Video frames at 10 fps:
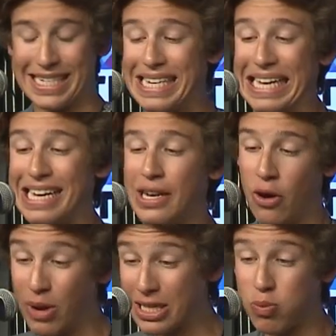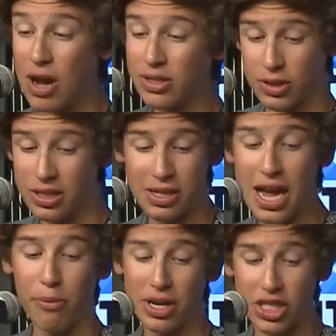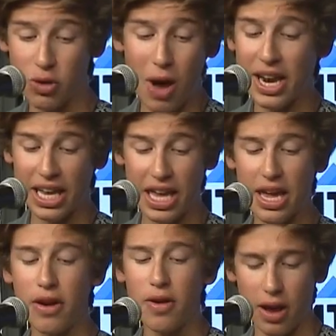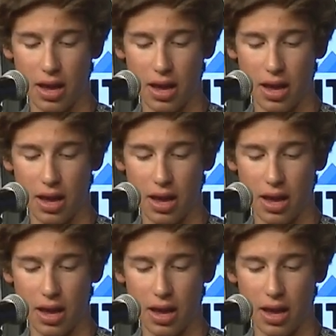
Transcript: I know it's one, not what you wanna hear,